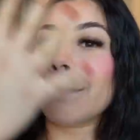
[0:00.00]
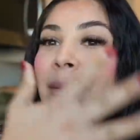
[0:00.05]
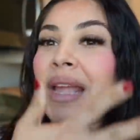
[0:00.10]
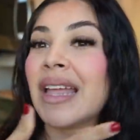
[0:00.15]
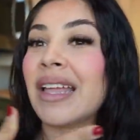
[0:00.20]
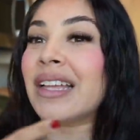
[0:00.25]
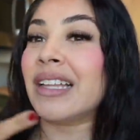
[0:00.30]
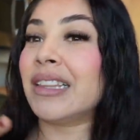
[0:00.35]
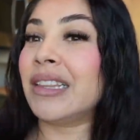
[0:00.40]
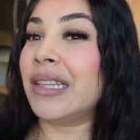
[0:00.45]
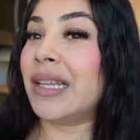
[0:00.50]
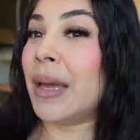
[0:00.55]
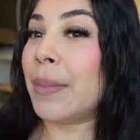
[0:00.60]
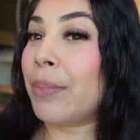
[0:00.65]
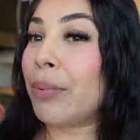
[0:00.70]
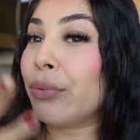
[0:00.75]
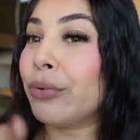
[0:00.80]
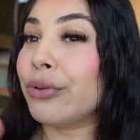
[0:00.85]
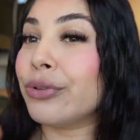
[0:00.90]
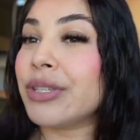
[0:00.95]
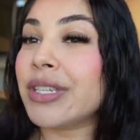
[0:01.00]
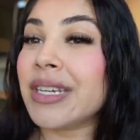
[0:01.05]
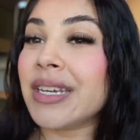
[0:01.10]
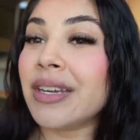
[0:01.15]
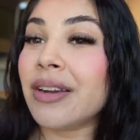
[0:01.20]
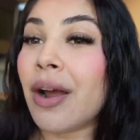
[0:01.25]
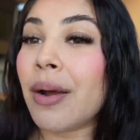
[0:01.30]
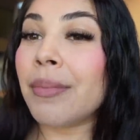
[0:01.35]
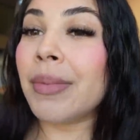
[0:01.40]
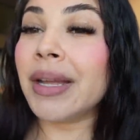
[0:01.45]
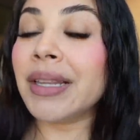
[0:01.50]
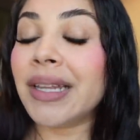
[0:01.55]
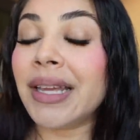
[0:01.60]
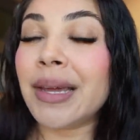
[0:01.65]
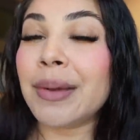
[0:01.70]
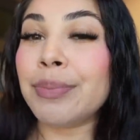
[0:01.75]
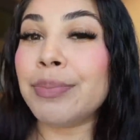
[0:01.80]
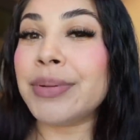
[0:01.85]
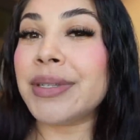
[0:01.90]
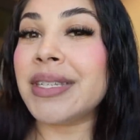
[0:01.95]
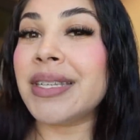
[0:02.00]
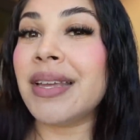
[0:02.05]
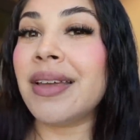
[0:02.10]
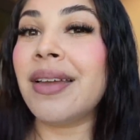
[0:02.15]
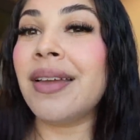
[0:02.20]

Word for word: like a lip routine on my lips,